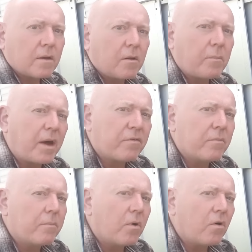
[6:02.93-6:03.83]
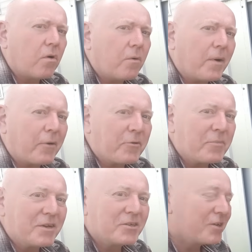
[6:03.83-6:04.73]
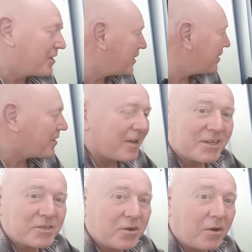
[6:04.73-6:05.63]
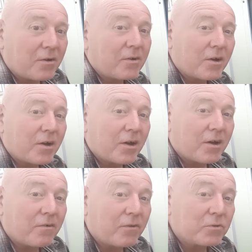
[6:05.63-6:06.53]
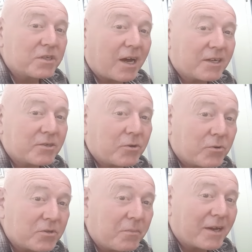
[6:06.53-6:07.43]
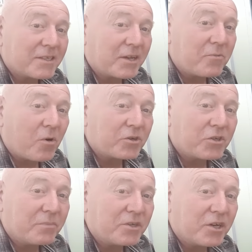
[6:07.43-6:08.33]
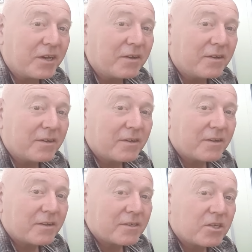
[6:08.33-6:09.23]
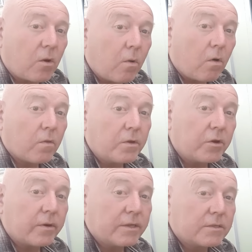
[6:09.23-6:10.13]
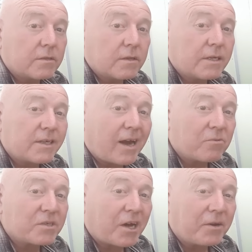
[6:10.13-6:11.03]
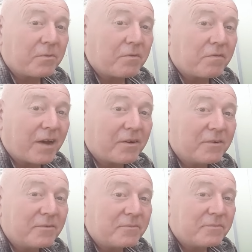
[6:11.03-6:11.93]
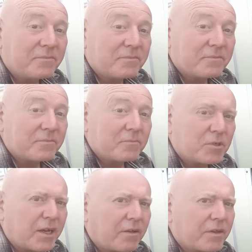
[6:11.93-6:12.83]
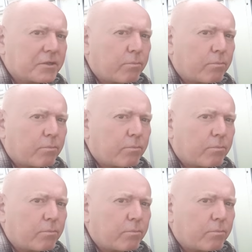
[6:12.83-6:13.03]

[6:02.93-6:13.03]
Apart from more of my rubbish, it's got a full-sized automatic washing machine, so all the noise is outside of the van, which I think is